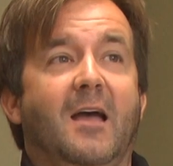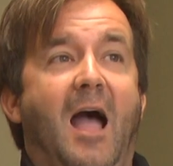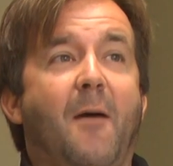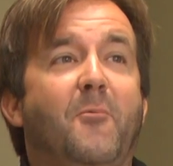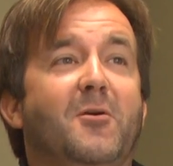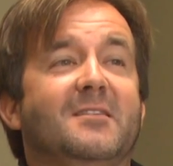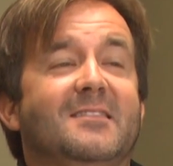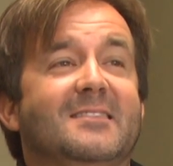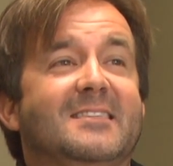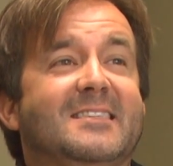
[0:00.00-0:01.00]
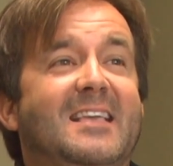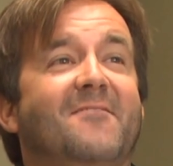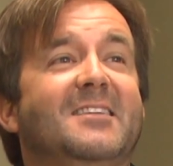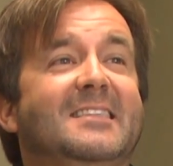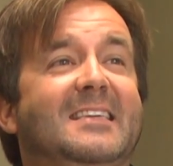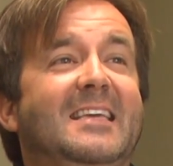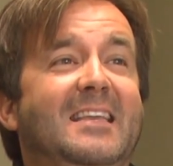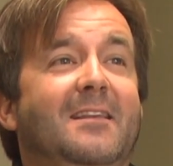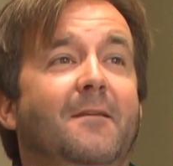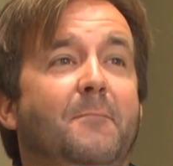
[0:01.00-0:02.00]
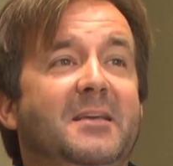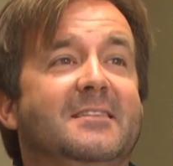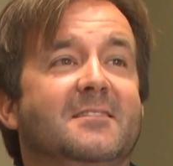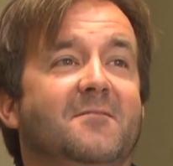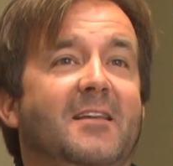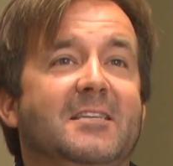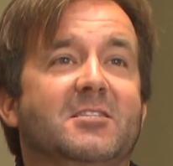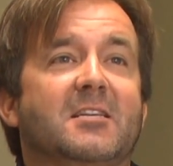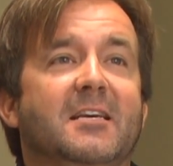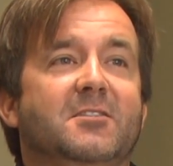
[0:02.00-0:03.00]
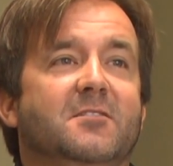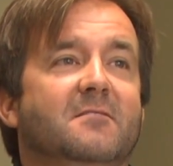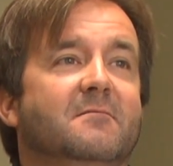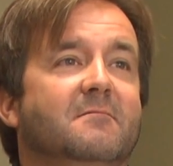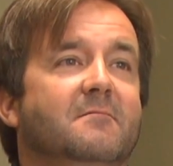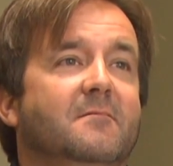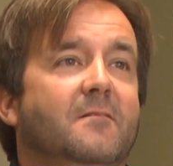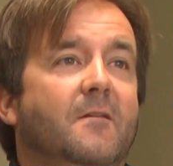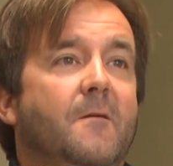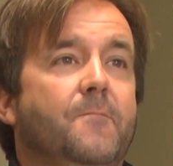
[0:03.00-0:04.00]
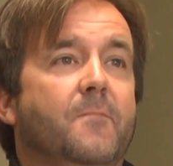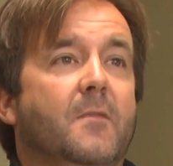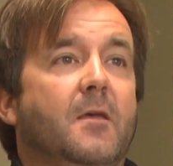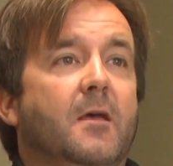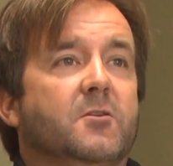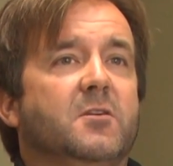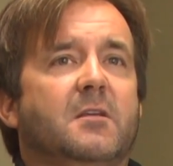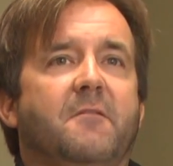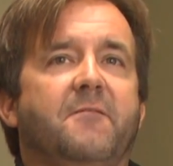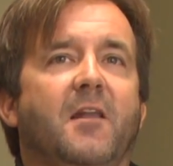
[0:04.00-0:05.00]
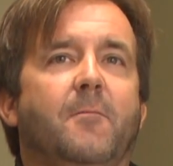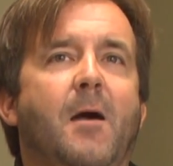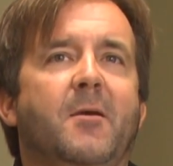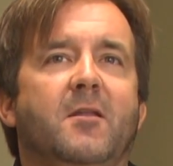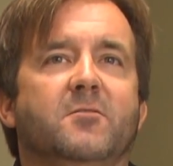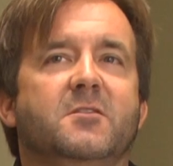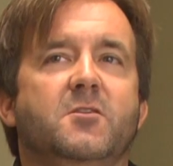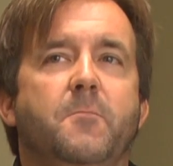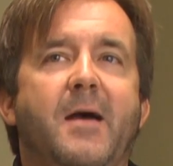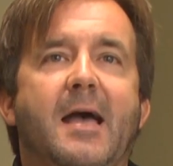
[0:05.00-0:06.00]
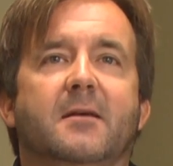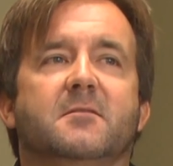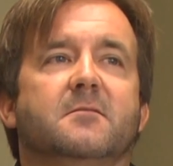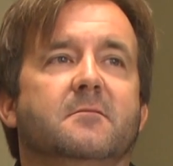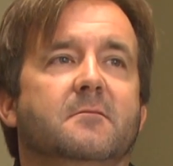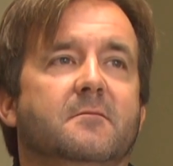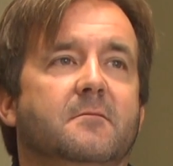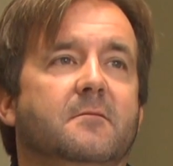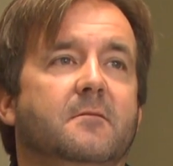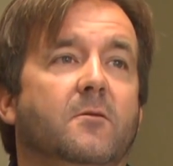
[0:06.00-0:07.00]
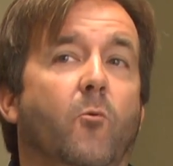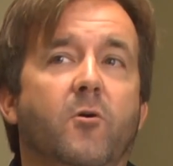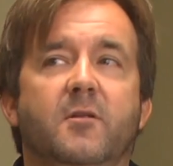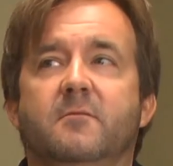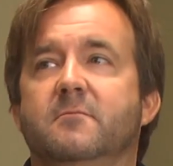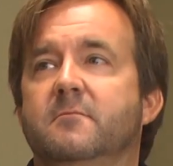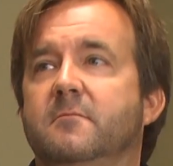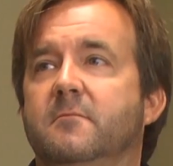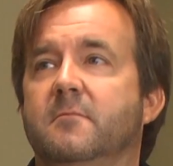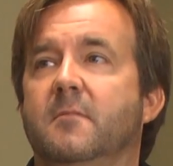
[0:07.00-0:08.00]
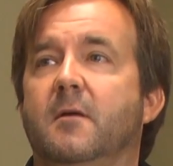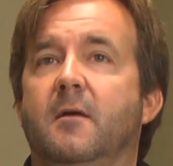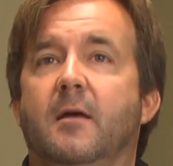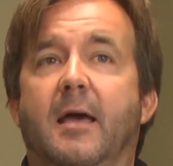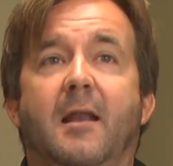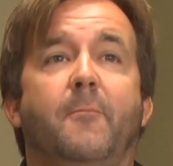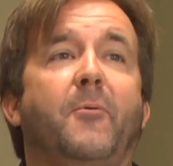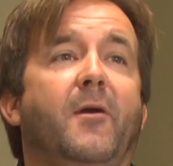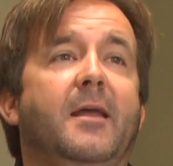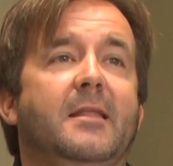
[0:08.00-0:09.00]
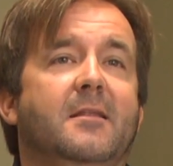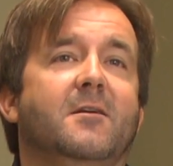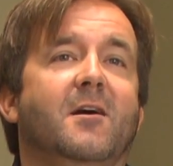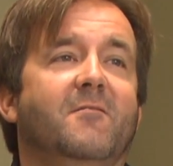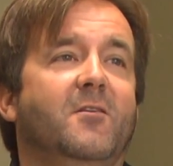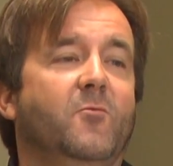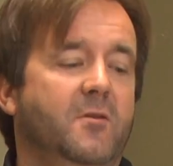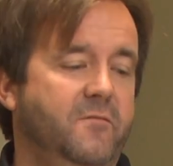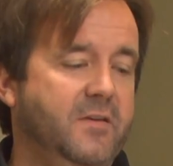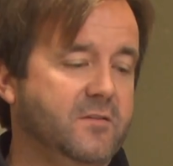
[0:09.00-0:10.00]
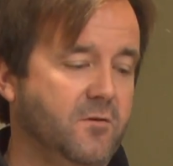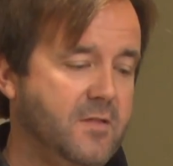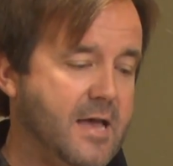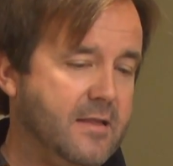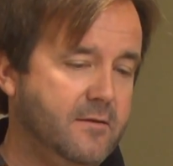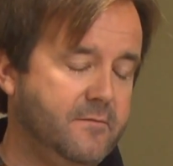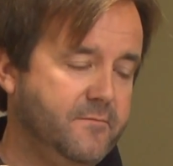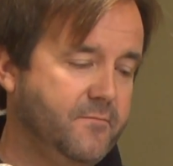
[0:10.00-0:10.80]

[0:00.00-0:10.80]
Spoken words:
I brought 17 pieces of legislation. So you're like, Phillip, how many of those did you pass? 1. And I prayed that the governor wouldn't veto that.